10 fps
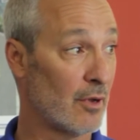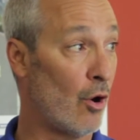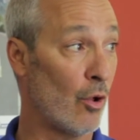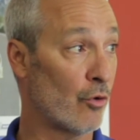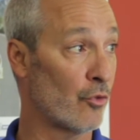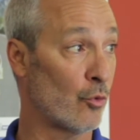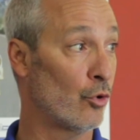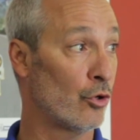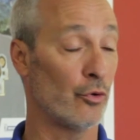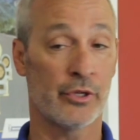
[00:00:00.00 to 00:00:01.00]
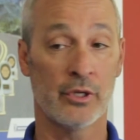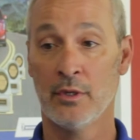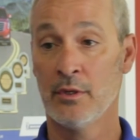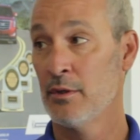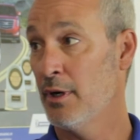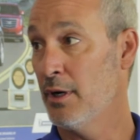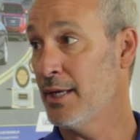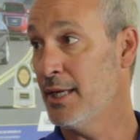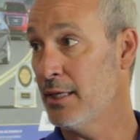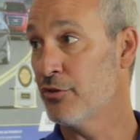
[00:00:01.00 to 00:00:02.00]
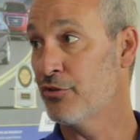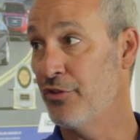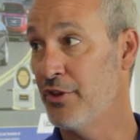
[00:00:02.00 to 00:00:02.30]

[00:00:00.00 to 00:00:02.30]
all over the world. He is